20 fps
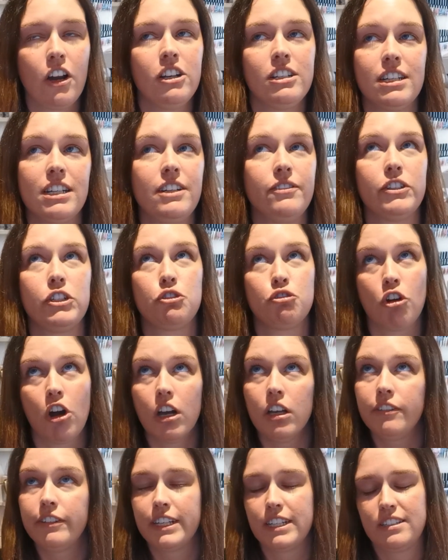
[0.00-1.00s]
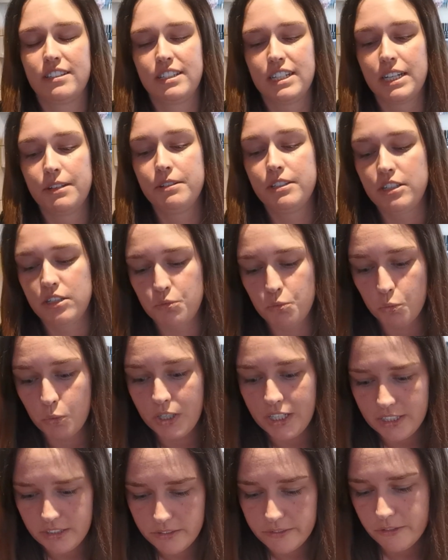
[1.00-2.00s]
I didn't even drive yesterday, which is
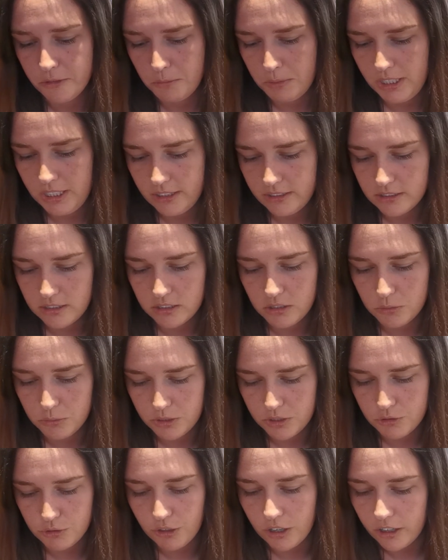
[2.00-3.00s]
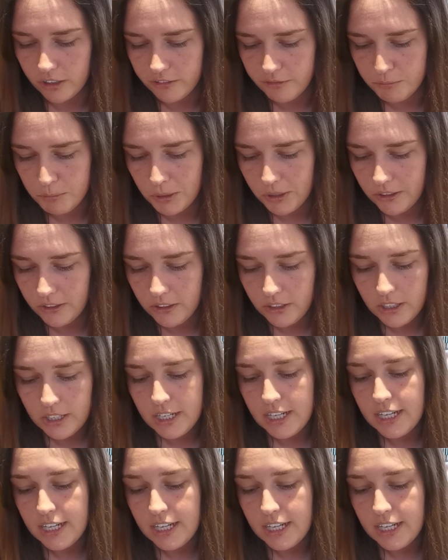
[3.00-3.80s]
weird for me because I always drive, but